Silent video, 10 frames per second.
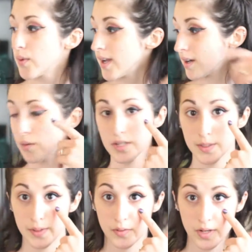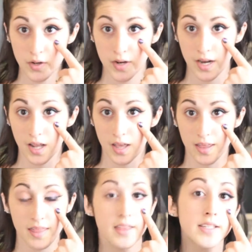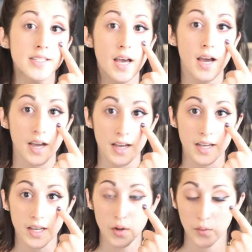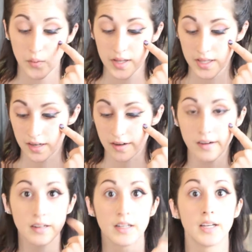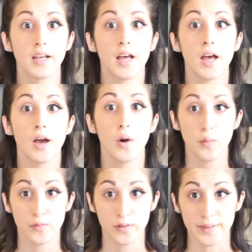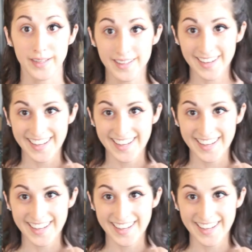we are going to be recreating this eye right here, hopefully.